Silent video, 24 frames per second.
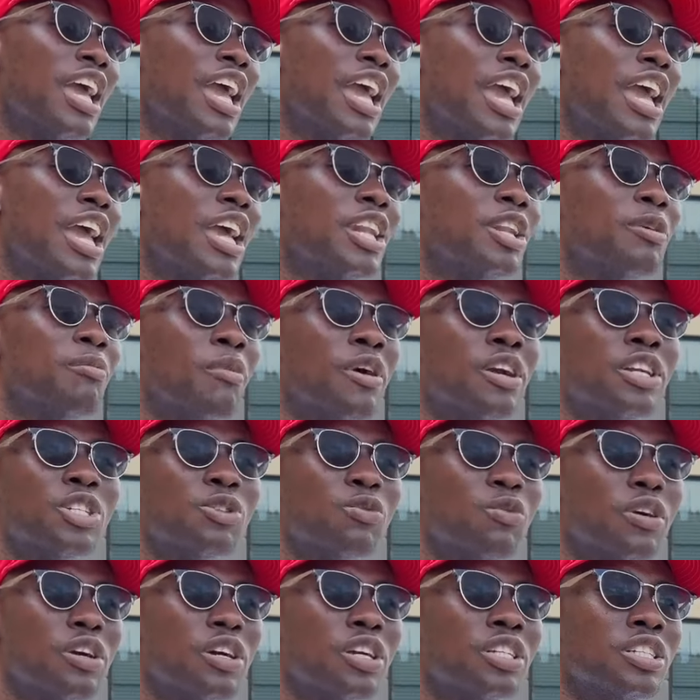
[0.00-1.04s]
And the Marching
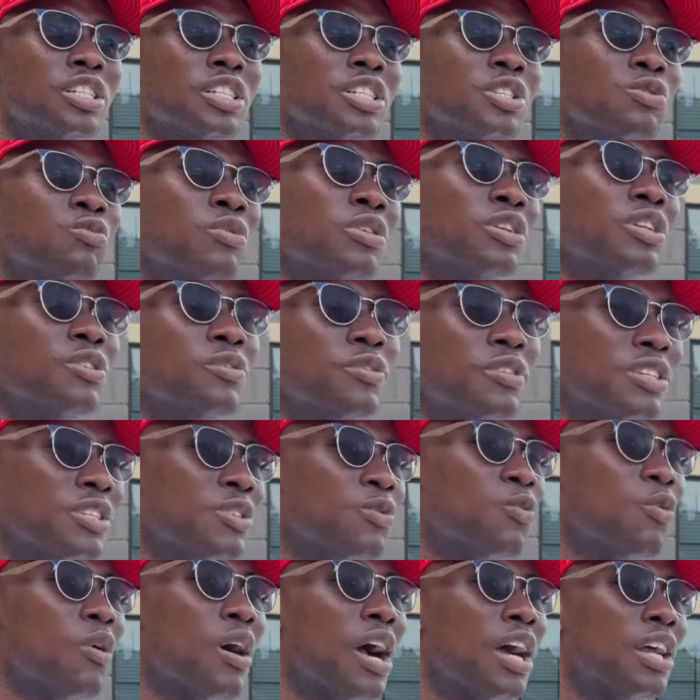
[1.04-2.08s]
100 is one of the reasons why